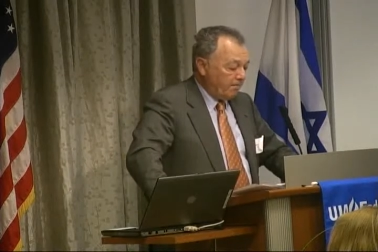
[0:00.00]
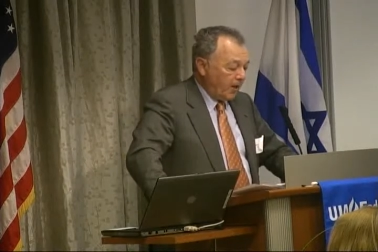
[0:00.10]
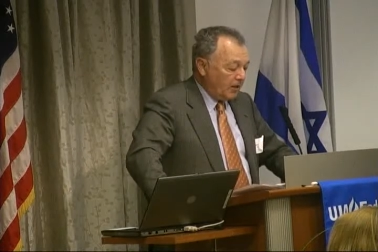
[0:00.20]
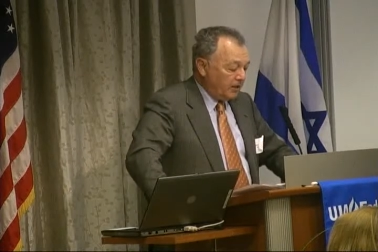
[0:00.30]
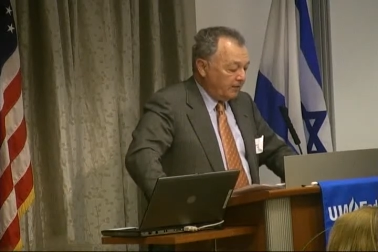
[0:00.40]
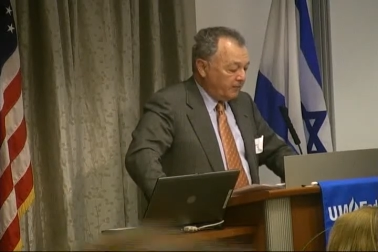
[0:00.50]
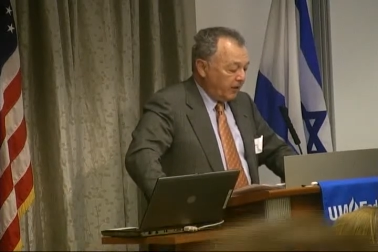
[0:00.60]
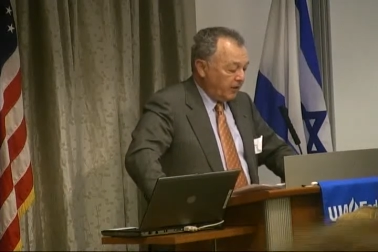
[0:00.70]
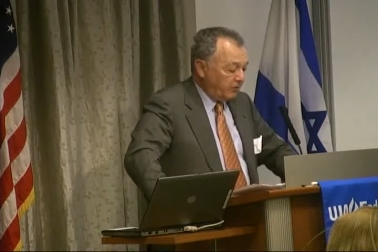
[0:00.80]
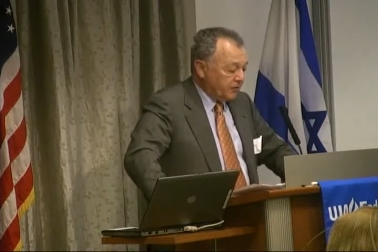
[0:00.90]
Palliative
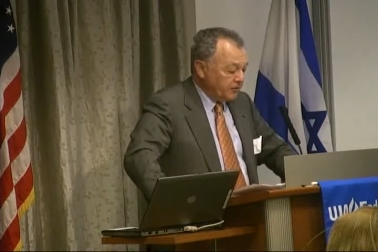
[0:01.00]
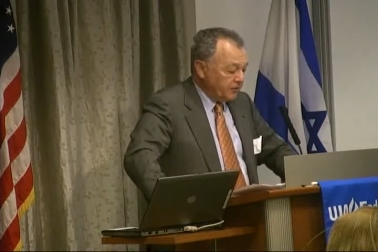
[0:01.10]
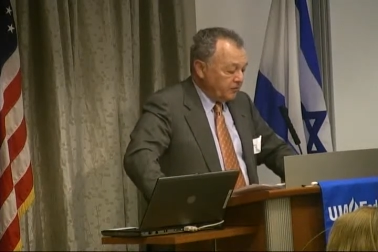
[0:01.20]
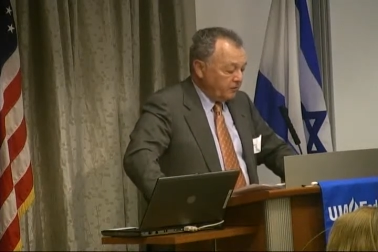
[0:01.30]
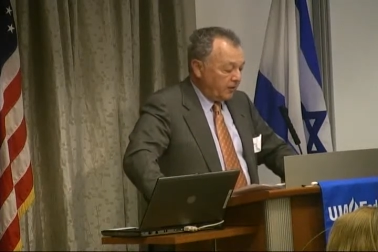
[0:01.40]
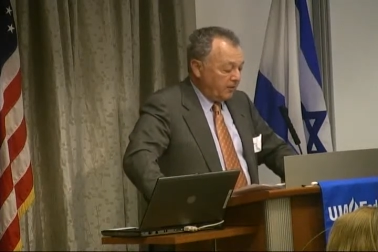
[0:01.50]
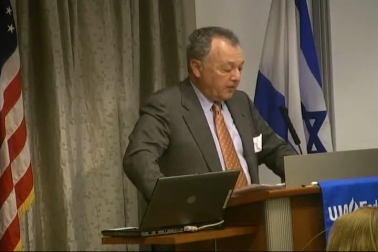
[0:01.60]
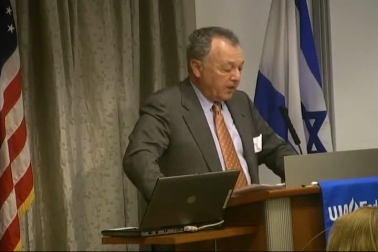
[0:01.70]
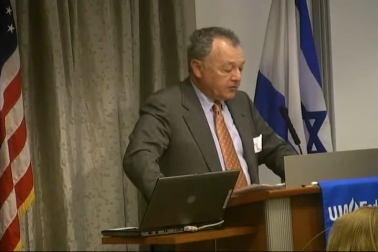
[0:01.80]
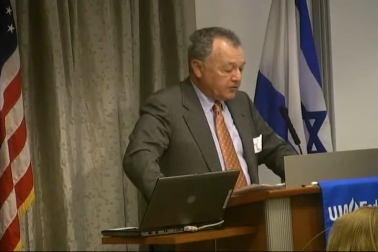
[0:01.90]
Care Institute at
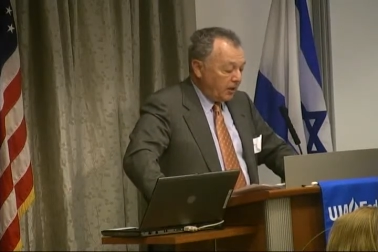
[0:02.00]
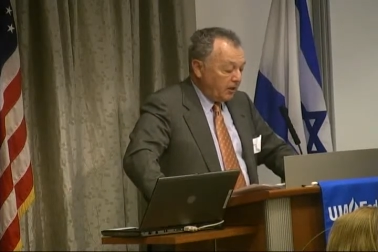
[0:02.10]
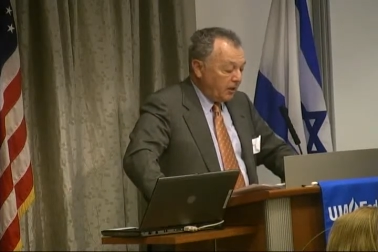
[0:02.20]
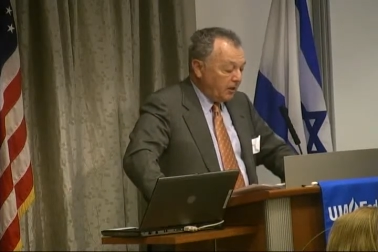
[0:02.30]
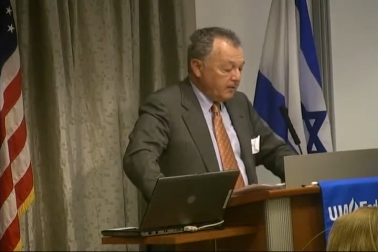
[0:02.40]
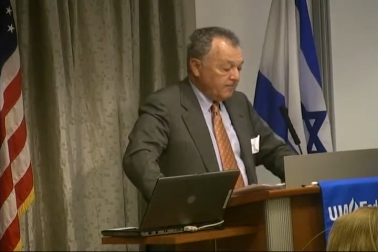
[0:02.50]
Mount Sinai,